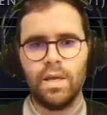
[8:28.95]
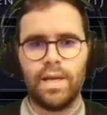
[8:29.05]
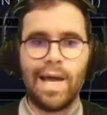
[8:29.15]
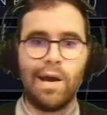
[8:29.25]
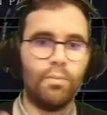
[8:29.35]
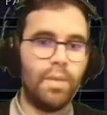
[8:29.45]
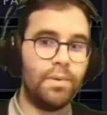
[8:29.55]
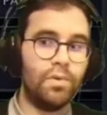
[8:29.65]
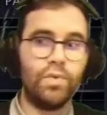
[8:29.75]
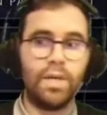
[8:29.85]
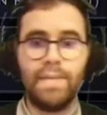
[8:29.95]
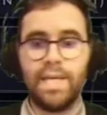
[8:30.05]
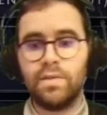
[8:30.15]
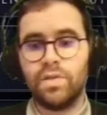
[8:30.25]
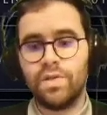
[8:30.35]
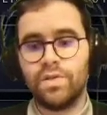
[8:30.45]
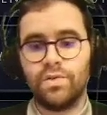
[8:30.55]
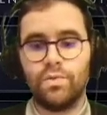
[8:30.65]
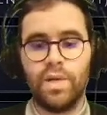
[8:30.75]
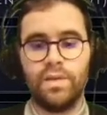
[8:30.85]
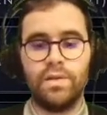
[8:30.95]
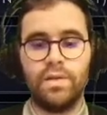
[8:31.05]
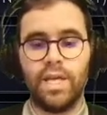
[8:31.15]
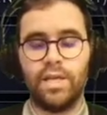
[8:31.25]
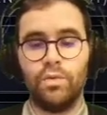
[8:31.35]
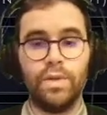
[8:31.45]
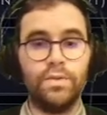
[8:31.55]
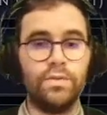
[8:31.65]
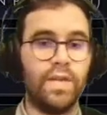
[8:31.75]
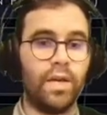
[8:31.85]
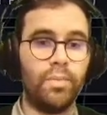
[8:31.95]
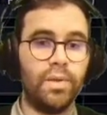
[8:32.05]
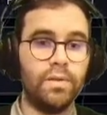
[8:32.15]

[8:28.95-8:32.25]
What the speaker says: Now maybe you can make a decision whether like you want to deck build